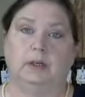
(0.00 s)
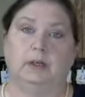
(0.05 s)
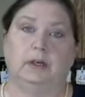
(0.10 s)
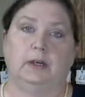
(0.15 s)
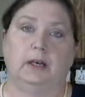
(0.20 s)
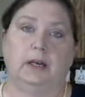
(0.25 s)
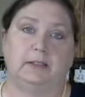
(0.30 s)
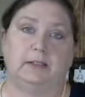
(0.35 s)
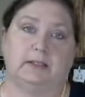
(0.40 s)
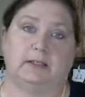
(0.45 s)

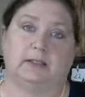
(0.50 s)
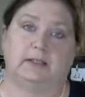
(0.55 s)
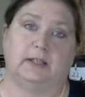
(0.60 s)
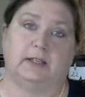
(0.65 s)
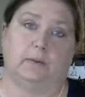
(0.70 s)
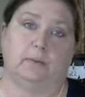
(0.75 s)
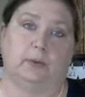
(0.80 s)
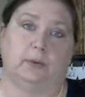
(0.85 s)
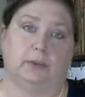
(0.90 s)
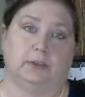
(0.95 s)
as
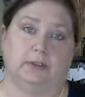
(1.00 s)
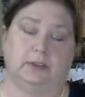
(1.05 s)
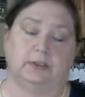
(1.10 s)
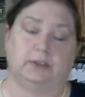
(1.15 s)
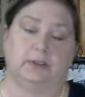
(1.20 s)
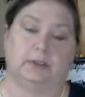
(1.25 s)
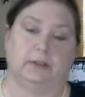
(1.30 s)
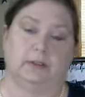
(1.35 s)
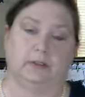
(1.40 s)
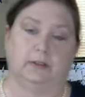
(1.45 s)
examples
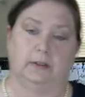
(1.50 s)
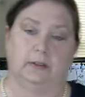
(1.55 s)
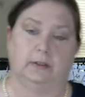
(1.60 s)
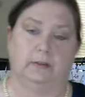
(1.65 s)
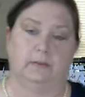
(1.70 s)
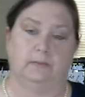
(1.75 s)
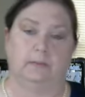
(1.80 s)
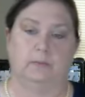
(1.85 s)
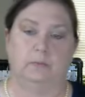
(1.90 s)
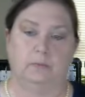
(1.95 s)

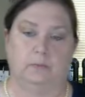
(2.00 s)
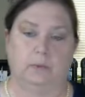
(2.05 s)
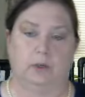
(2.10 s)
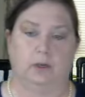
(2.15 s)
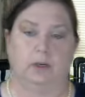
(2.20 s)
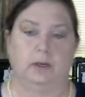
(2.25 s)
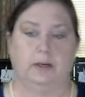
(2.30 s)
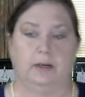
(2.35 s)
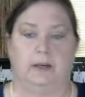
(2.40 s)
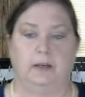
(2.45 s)

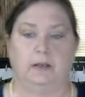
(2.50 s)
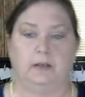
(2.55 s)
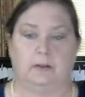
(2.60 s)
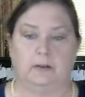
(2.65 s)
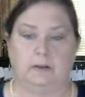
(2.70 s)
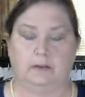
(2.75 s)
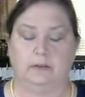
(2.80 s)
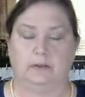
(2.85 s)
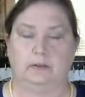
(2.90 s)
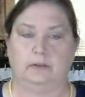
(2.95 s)
on
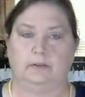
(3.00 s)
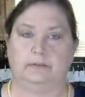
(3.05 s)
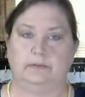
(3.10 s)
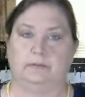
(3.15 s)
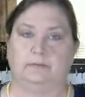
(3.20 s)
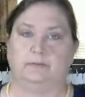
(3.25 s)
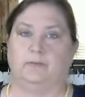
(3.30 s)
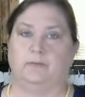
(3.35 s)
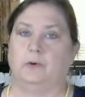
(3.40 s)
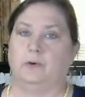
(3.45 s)

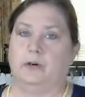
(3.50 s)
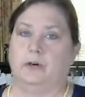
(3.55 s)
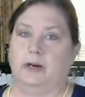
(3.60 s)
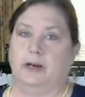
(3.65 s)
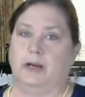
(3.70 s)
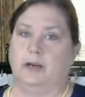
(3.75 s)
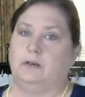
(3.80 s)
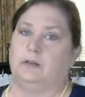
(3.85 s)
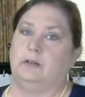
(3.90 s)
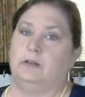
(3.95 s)
for
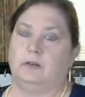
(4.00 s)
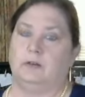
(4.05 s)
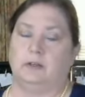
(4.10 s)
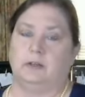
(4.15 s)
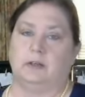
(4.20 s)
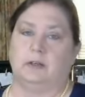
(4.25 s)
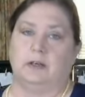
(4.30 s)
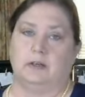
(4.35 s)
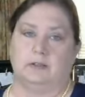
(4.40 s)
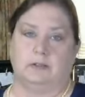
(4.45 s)
how you can
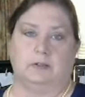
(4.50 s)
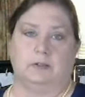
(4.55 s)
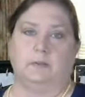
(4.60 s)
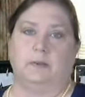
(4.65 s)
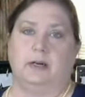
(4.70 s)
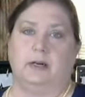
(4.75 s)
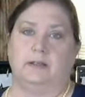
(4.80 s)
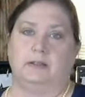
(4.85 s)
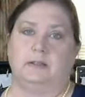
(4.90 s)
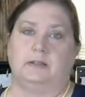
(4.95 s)

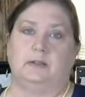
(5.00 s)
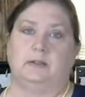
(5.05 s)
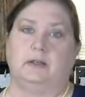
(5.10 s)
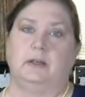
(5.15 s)
customize